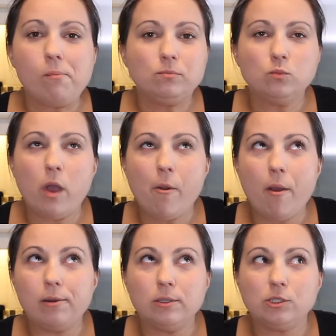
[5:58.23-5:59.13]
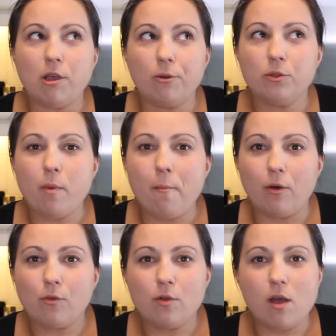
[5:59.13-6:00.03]
Why do I always talk with my
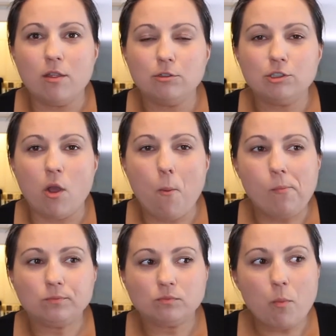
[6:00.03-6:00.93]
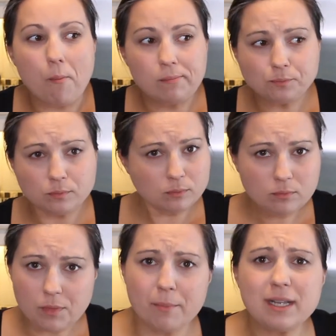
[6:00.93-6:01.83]
mouth full on this show?
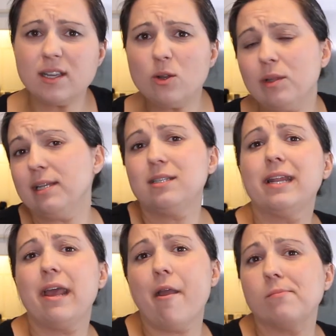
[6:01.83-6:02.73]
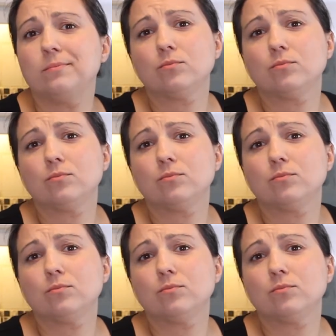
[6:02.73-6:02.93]
Because I don't like dead air,